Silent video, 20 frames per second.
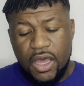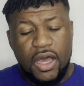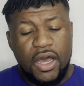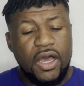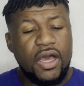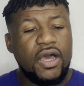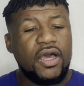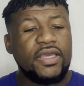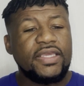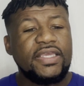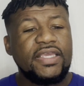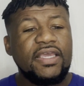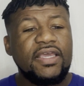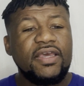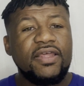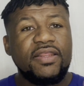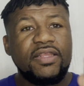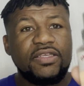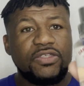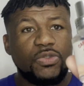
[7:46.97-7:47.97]

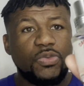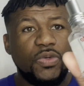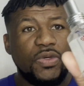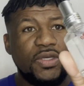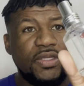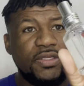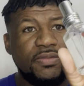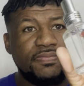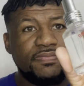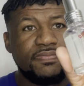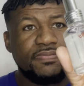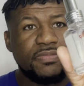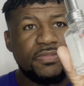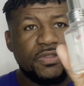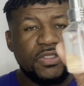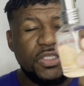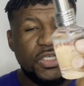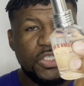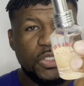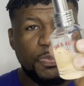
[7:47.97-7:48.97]
Again, this one
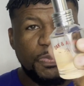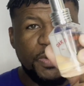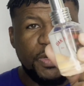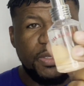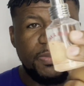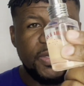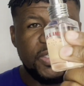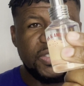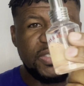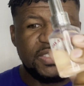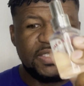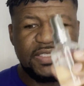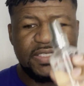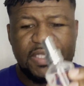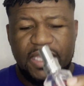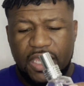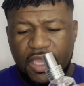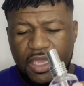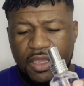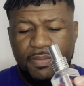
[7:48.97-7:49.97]
looks pretty much the
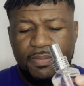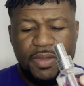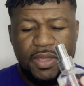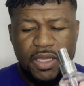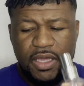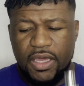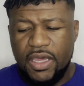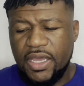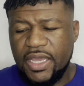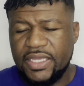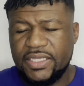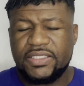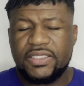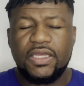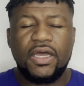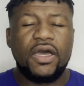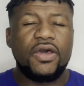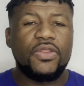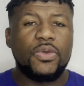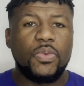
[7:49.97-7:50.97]
same as
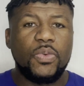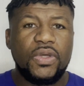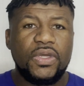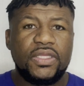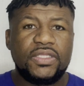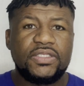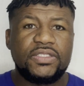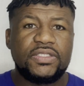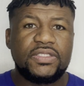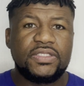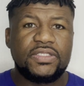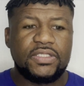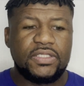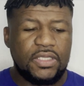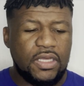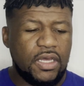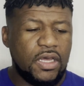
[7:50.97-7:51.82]
the other ones.